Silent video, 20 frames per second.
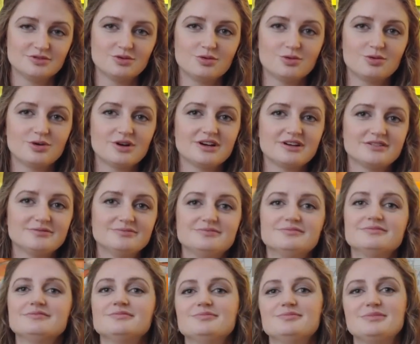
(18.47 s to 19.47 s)
or
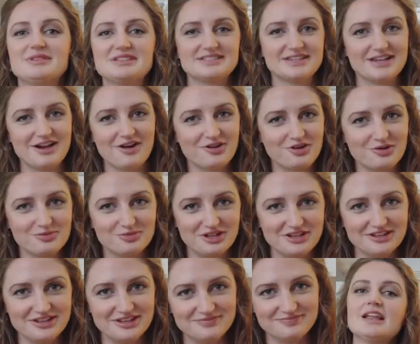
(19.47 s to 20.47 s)
missing out
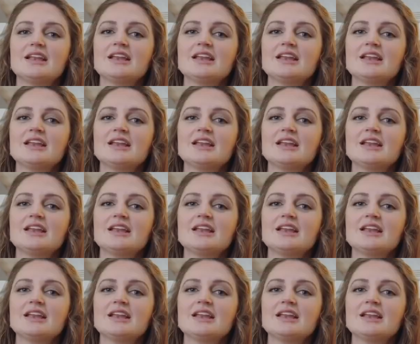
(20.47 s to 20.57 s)
completely.